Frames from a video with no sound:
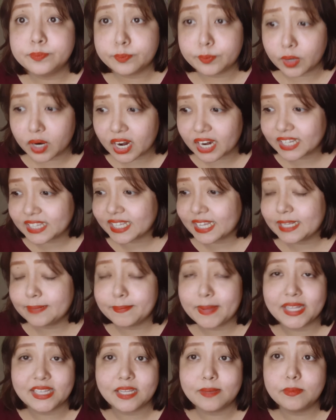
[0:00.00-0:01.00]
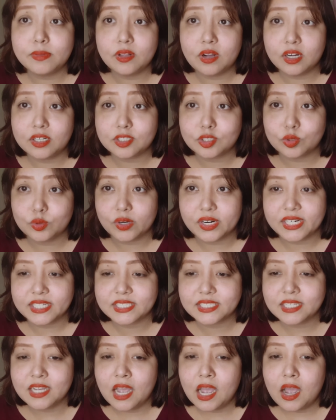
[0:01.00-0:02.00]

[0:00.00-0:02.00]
part in many blog tours,